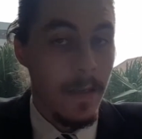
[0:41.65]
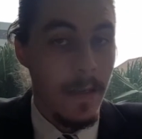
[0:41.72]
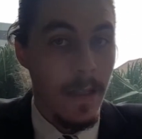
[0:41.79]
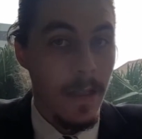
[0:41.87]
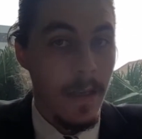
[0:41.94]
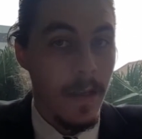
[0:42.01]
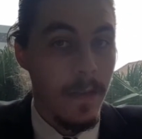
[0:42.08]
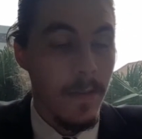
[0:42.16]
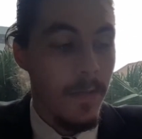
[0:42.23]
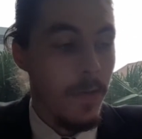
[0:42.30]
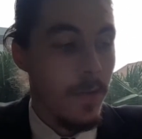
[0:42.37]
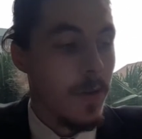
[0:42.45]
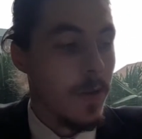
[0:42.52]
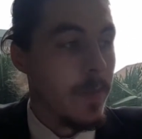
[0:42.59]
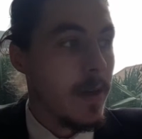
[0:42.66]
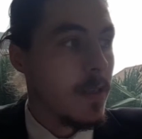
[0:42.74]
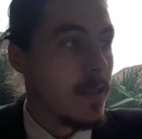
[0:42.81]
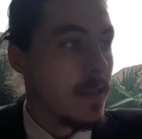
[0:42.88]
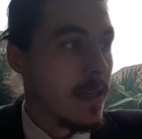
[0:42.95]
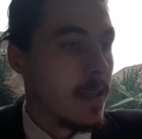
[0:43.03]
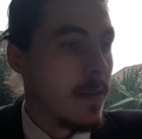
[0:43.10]
So like fourteen
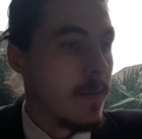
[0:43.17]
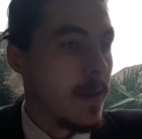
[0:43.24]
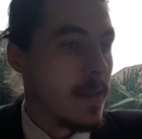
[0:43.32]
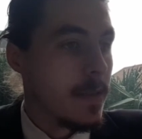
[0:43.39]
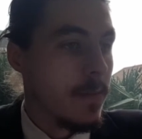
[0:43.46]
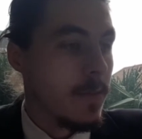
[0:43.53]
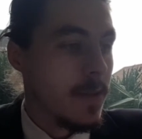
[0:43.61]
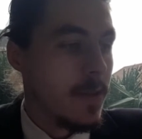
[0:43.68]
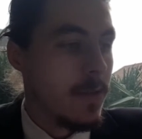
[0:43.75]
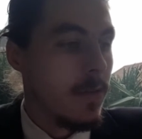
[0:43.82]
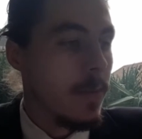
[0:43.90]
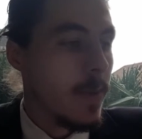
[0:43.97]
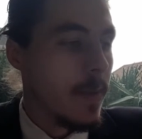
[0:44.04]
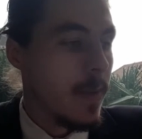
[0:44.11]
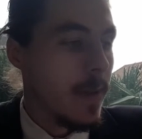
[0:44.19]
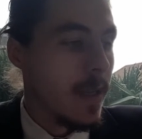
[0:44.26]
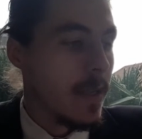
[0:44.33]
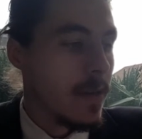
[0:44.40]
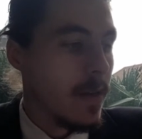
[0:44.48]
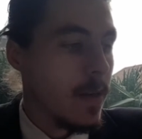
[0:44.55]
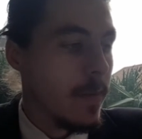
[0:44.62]
minutes to get to the bus stop, which is normally plenty
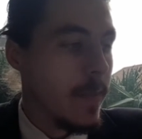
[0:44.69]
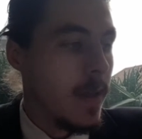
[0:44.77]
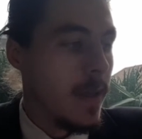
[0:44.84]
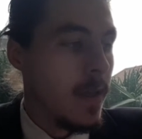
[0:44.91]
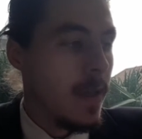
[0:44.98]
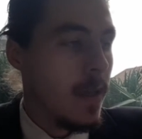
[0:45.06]
of time.